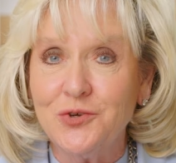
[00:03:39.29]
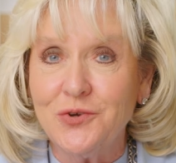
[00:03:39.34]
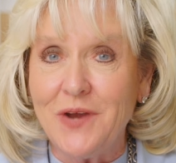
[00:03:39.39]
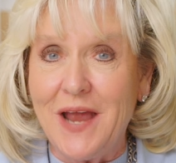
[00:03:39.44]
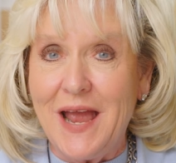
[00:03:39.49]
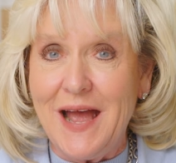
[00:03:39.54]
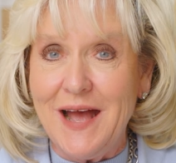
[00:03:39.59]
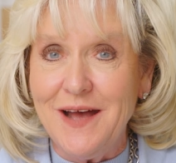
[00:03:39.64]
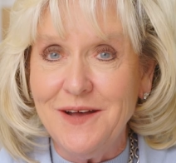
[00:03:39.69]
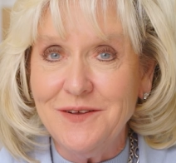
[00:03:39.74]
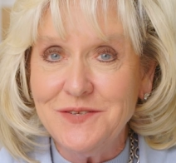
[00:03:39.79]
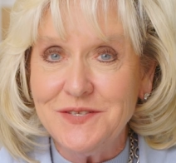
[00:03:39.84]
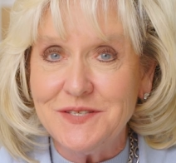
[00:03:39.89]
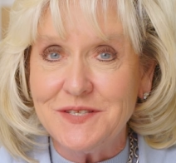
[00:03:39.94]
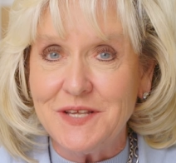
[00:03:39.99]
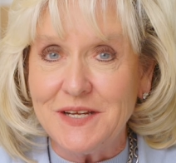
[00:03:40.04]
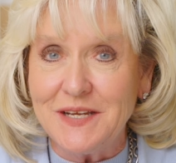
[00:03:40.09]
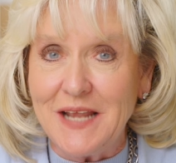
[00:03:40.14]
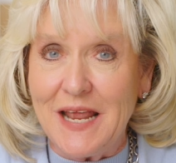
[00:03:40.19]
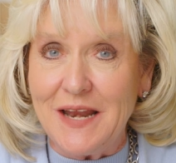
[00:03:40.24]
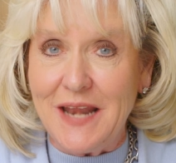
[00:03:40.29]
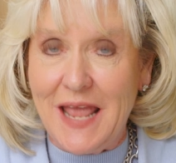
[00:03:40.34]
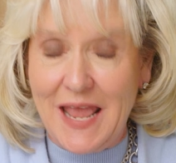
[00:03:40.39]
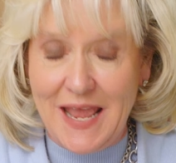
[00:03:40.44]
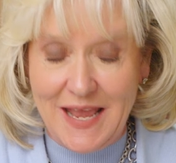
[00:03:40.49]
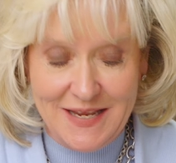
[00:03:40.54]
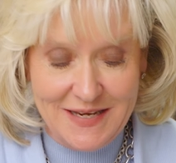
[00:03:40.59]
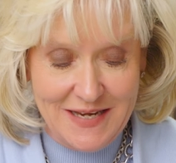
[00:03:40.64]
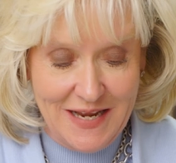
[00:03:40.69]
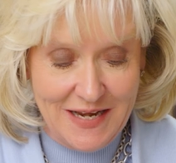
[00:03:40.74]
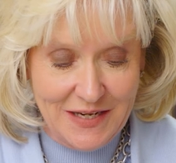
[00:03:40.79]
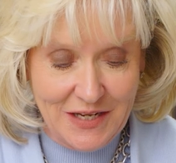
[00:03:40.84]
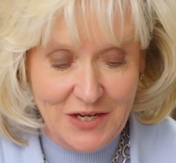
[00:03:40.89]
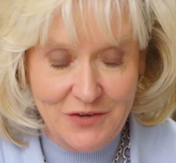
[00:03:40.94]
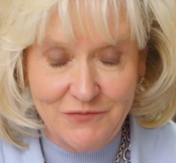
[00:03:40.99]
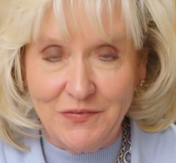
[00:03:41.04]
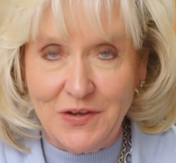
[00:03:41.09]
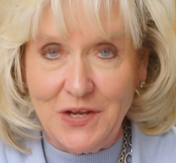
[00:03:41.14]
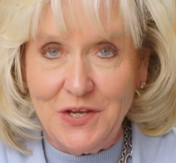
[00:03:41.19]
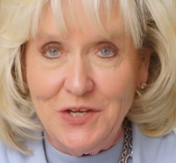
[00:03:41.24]
your house and
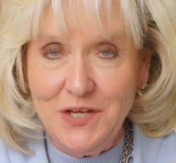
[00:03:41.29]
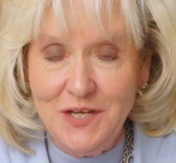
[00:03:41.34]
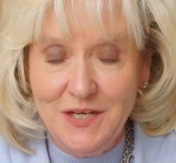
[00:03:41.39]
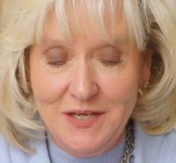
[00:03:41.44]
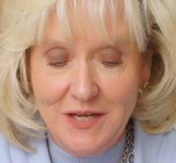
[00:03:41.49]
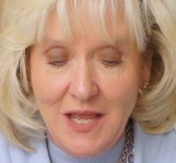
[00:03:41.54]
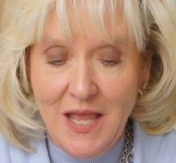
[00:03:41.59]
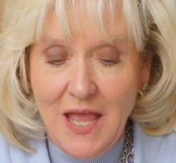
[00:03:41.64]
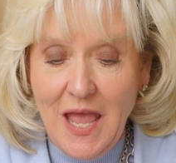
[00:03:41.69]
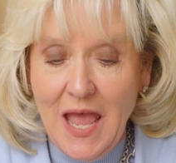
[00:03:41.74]
convenient.